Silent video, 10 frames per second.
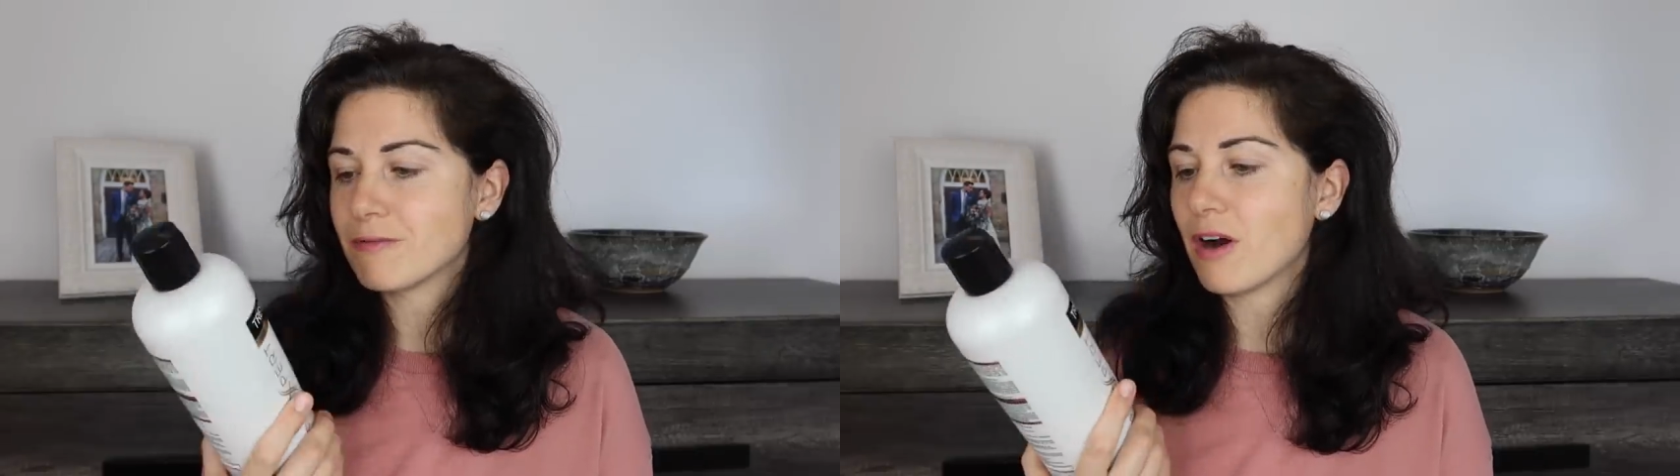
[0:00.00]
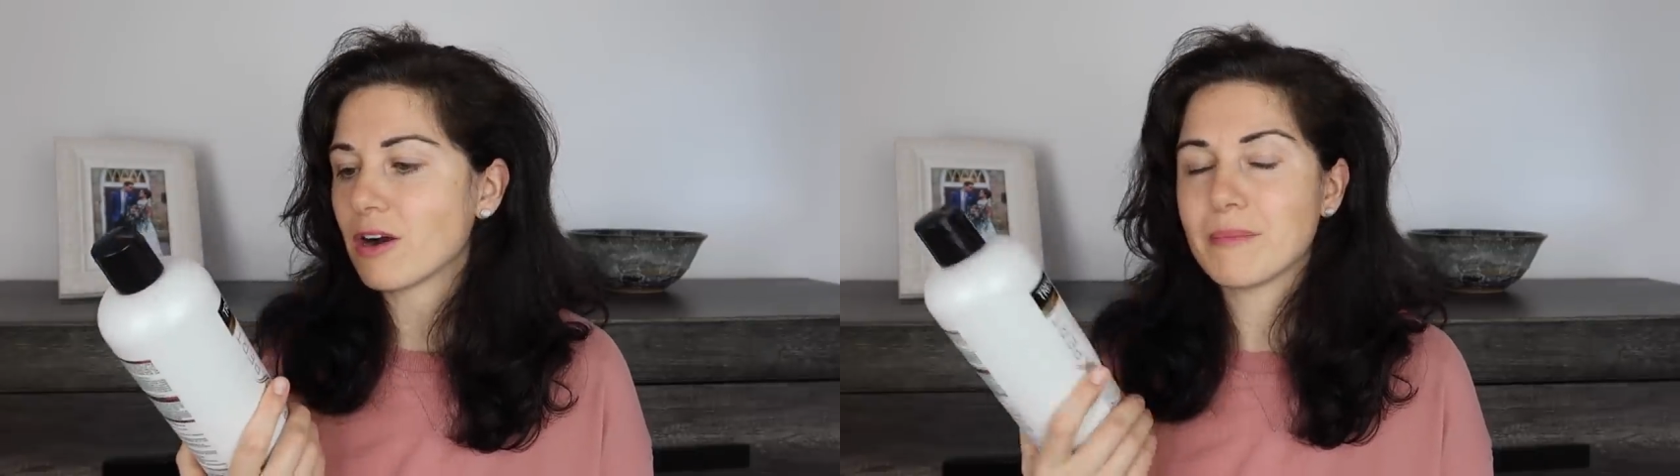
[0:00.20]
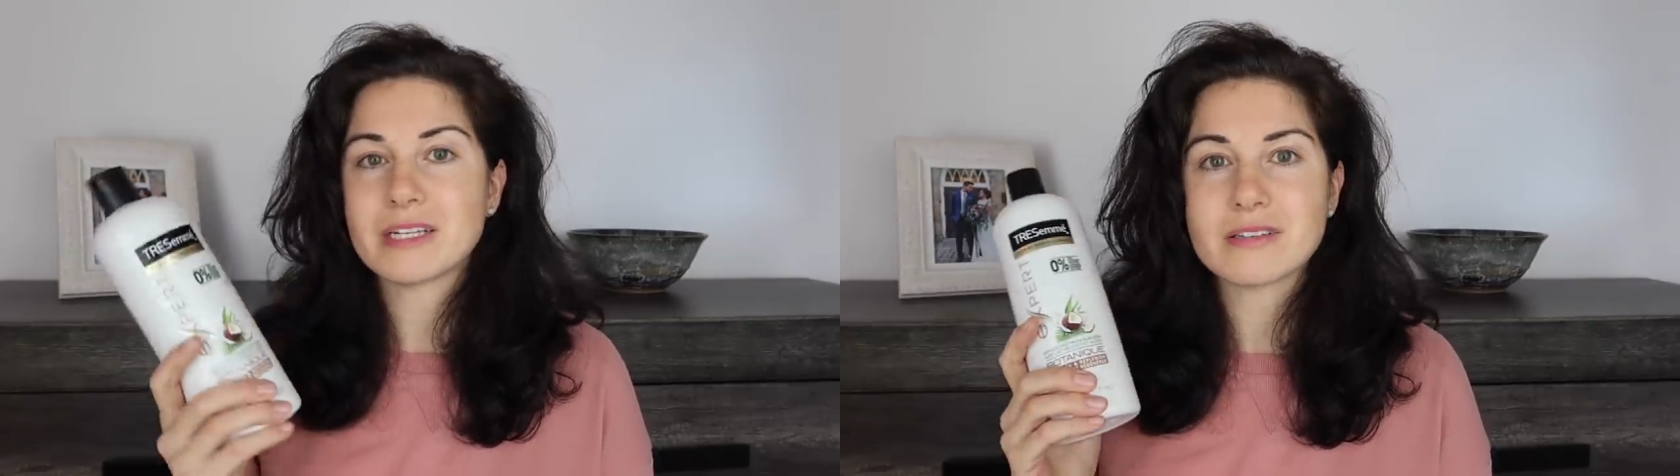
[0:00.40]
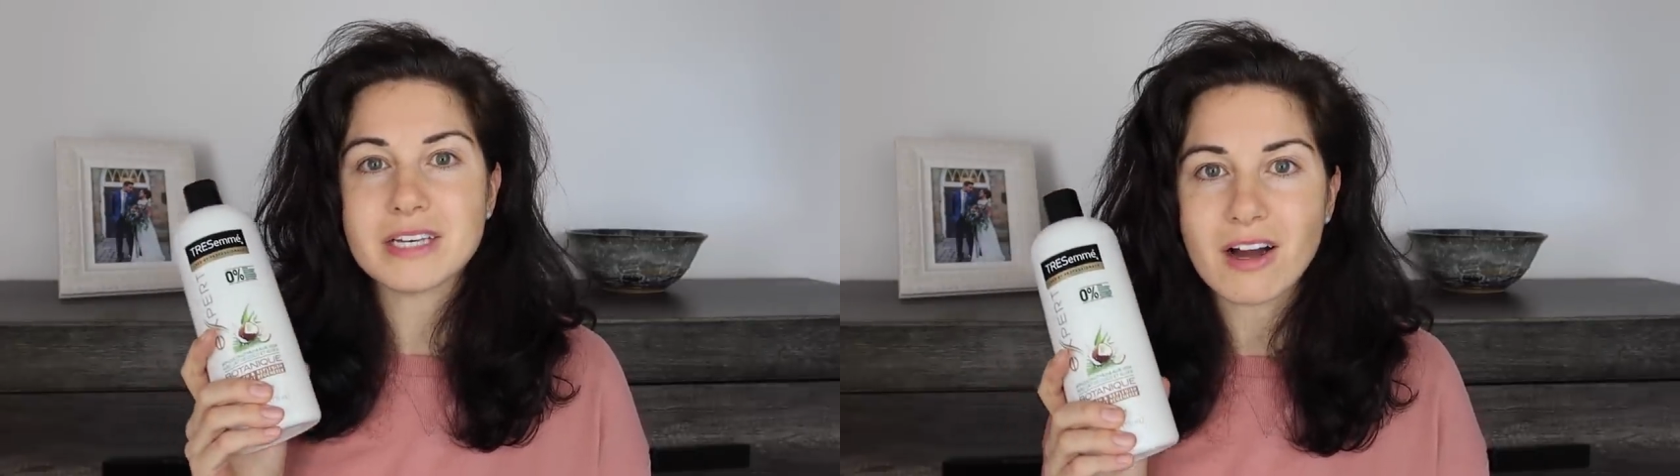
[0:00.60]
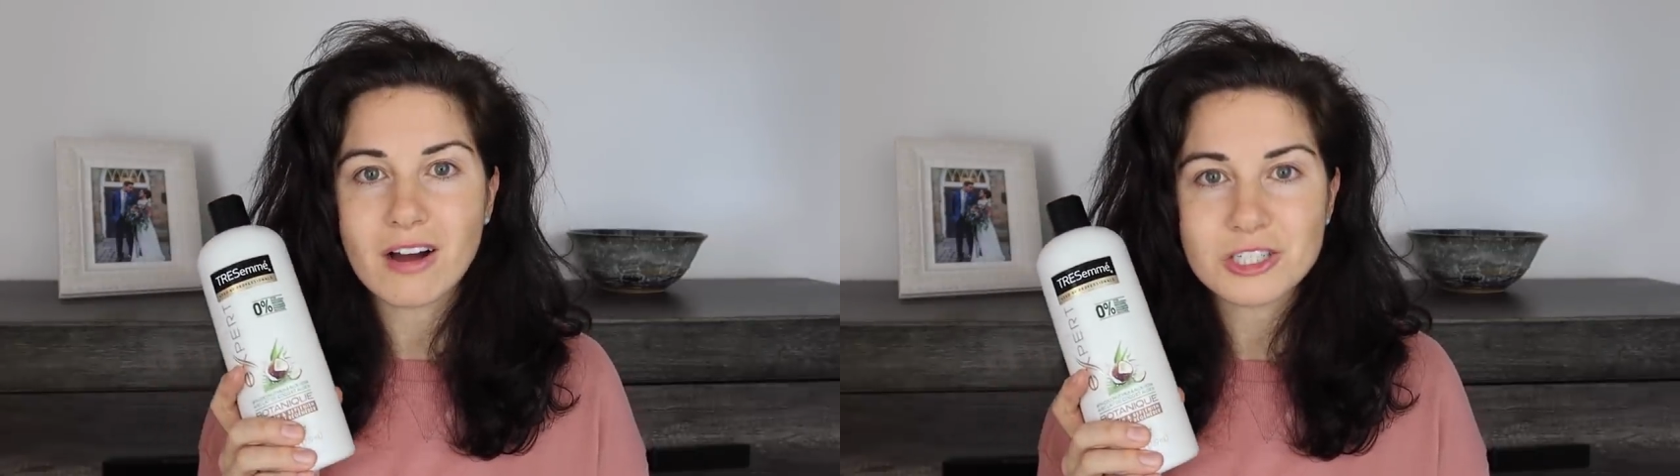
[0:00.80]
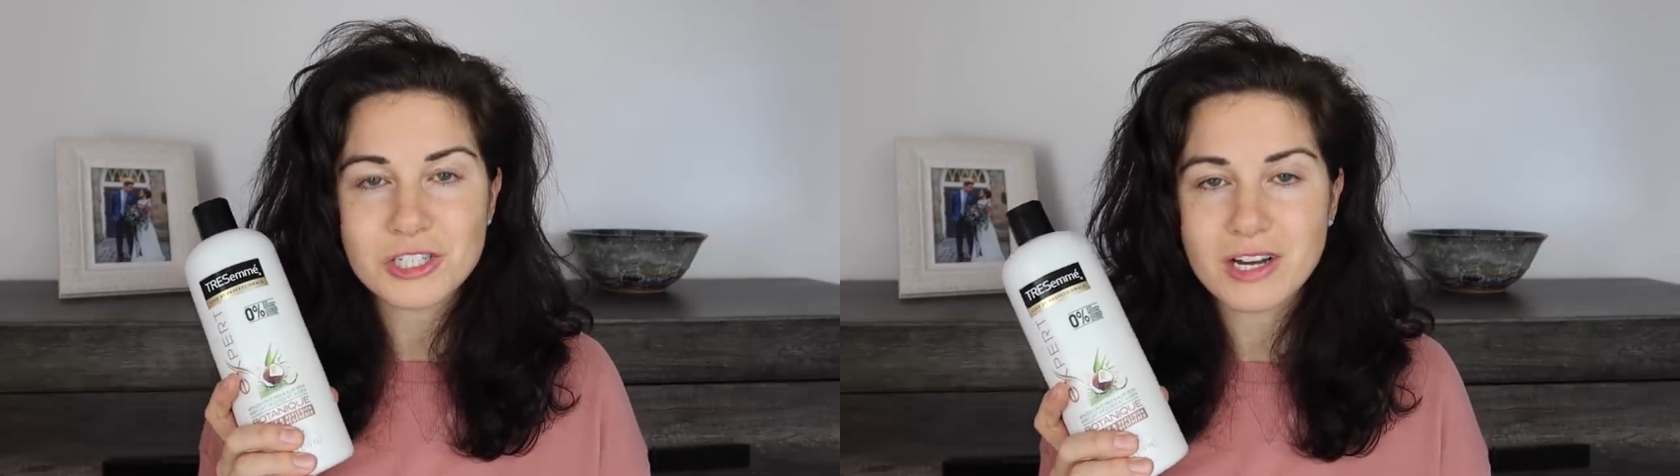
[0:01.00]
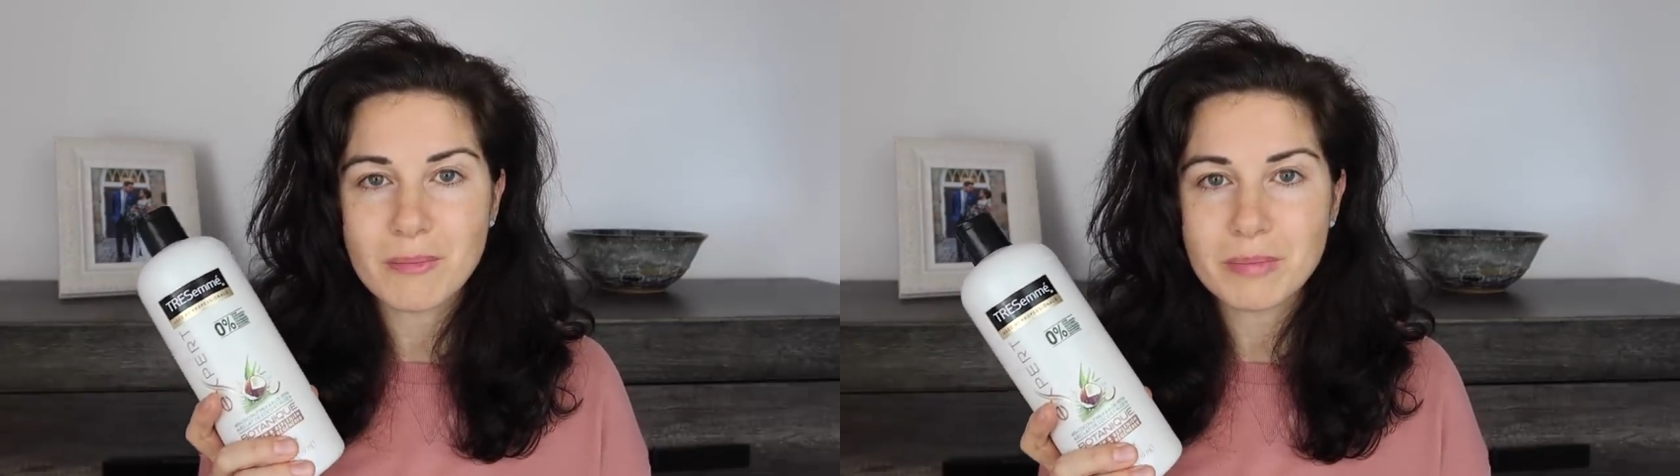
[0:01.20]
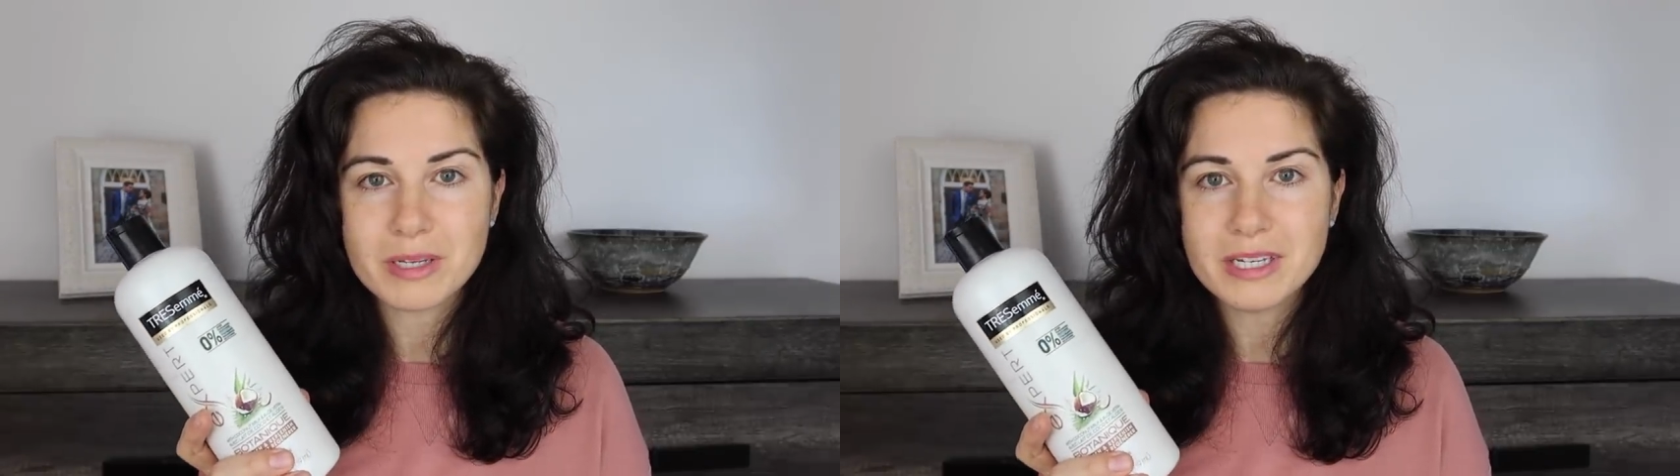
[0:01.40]
environmentally conscious
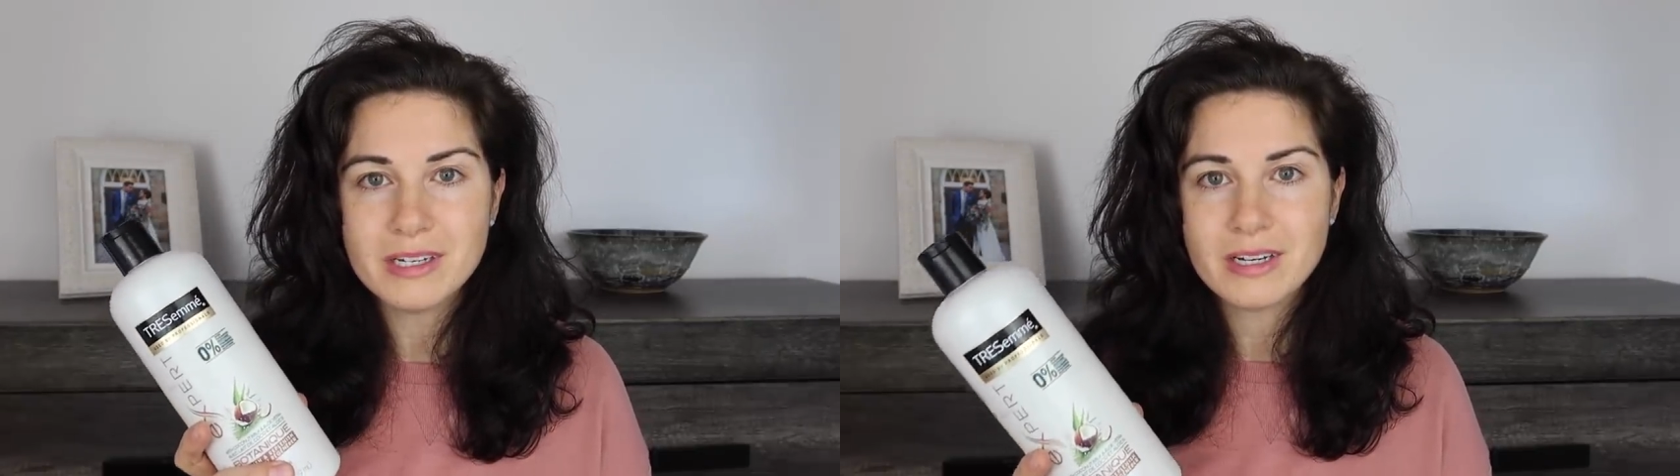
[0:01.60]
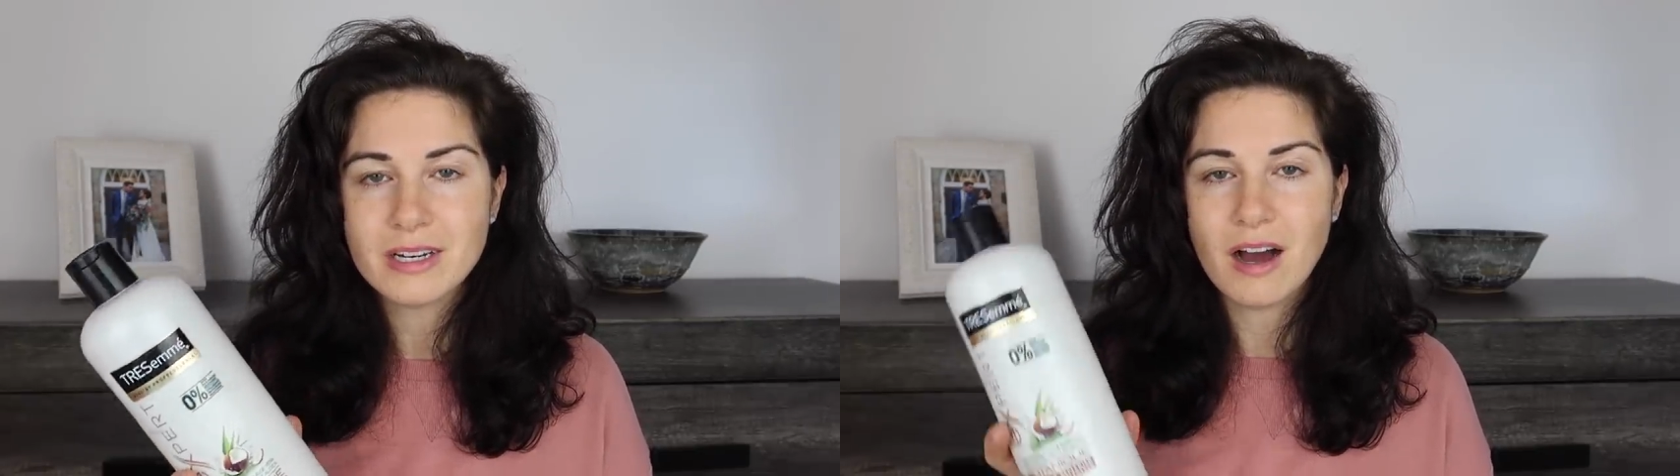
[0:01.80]
company.